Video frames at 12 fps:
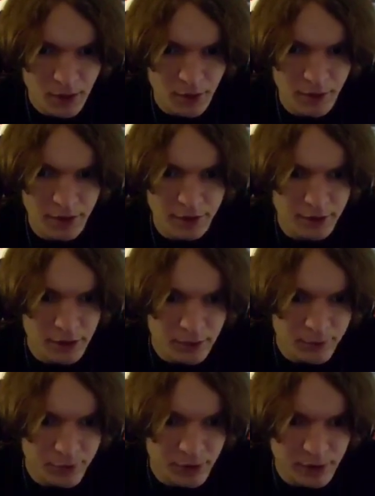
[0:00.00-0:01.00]
Alright, I think
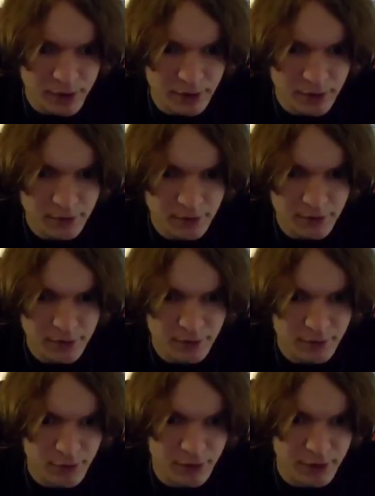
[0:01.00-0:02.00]
I'm fine
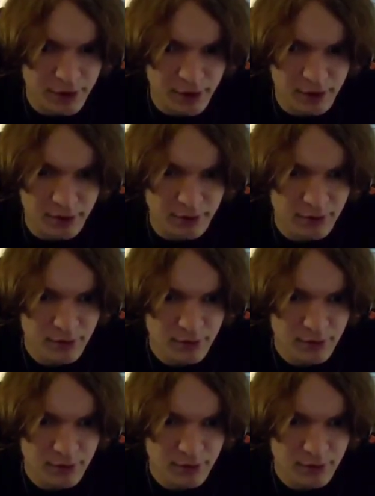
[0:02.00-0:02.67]
for right now.